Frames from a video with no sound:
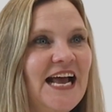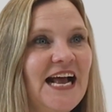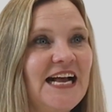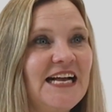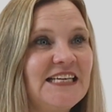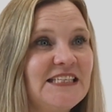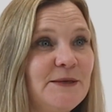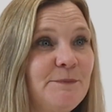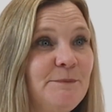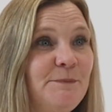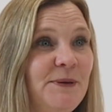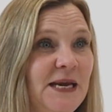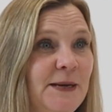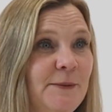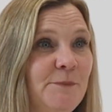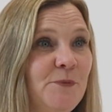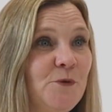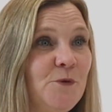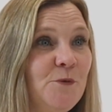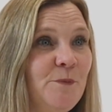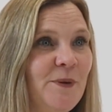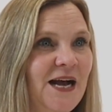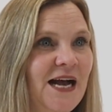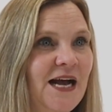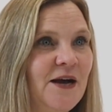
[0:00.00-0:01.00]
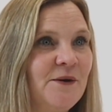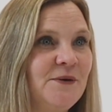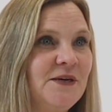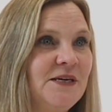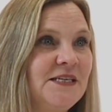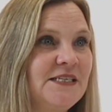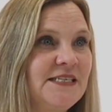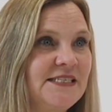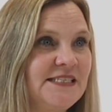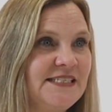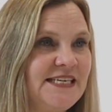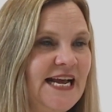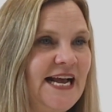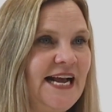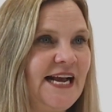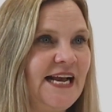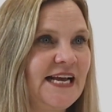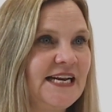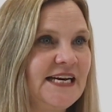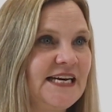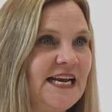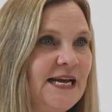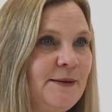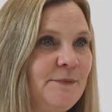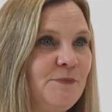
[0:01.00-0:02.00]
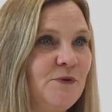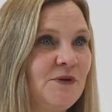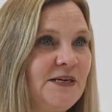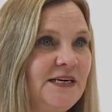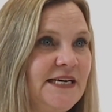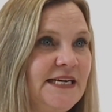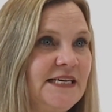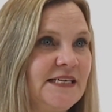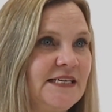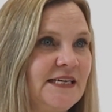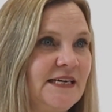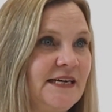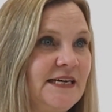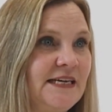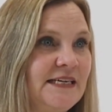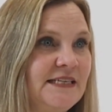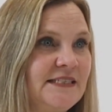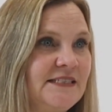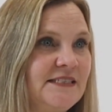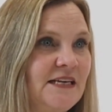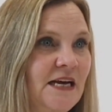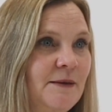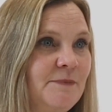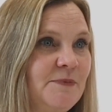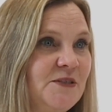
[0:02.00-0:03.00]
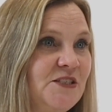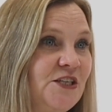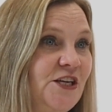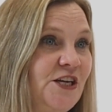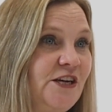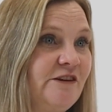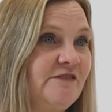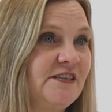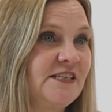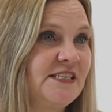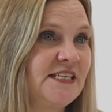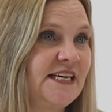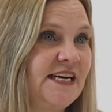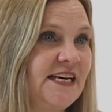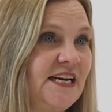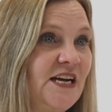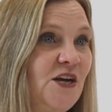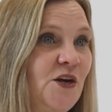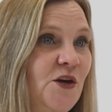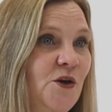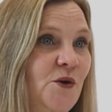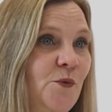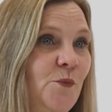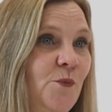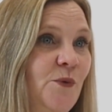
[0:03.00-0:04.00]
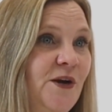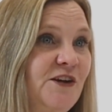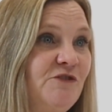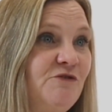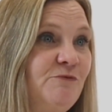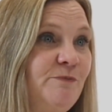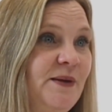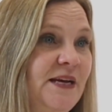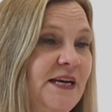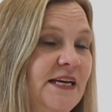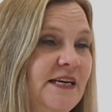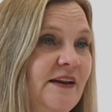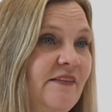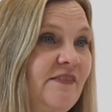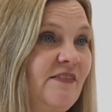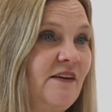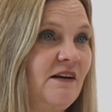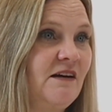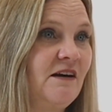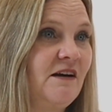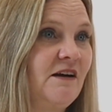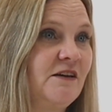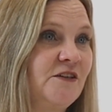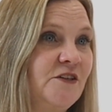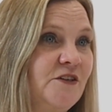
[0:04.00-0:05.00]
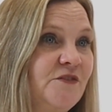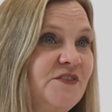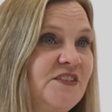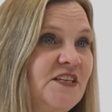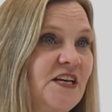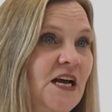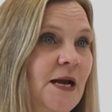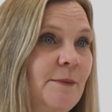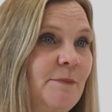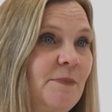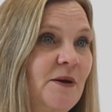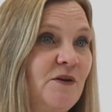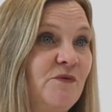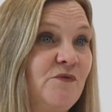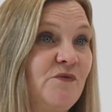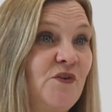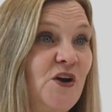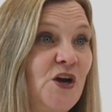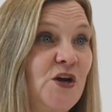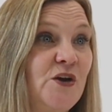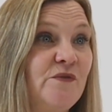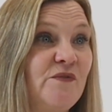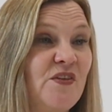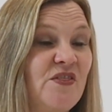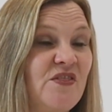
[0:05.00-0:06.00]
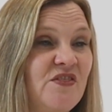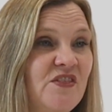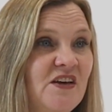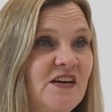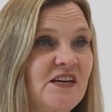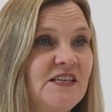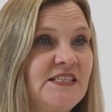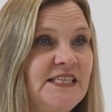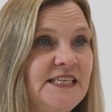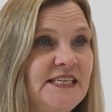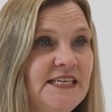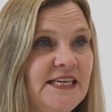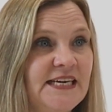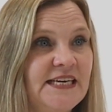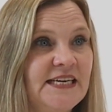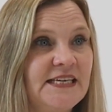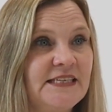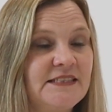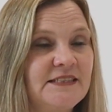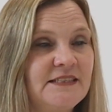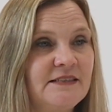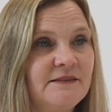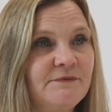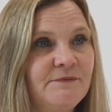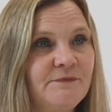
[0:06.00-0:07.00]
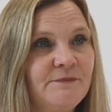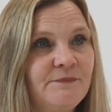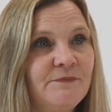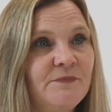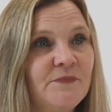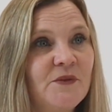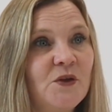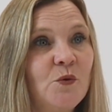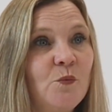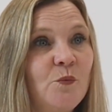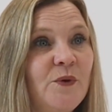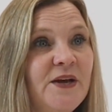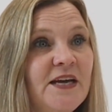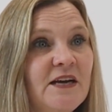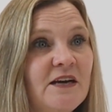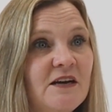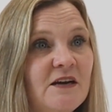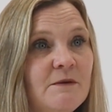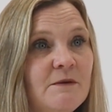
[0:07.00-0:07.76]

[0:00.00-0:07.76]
As a people-powered, tech-enabled leader in cybersecurity, we have been at the heart of cyber for over 30 years. We are